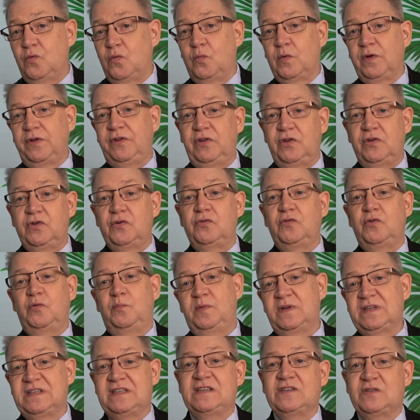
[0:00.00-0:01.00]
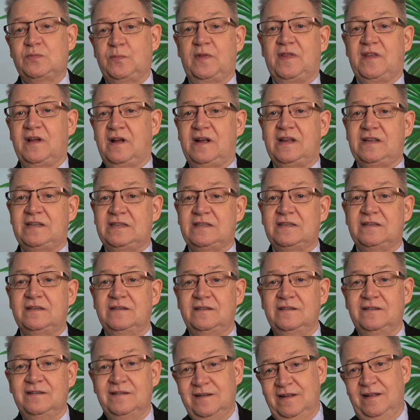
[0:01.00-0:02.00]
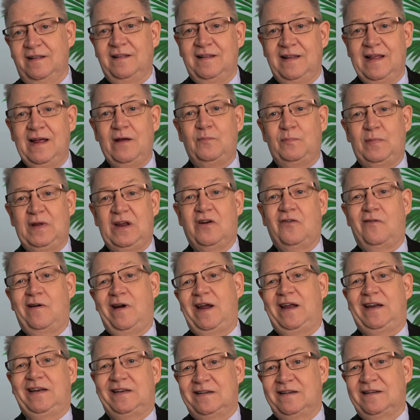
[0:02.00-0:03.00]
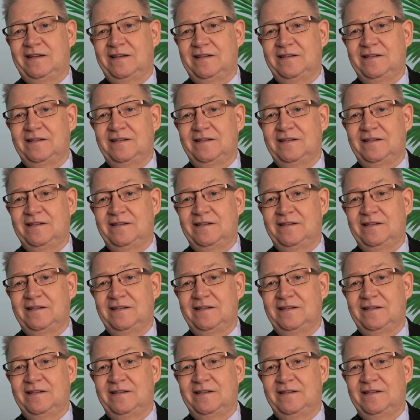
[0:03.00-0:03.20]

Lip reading: will you do business with us? That would be great.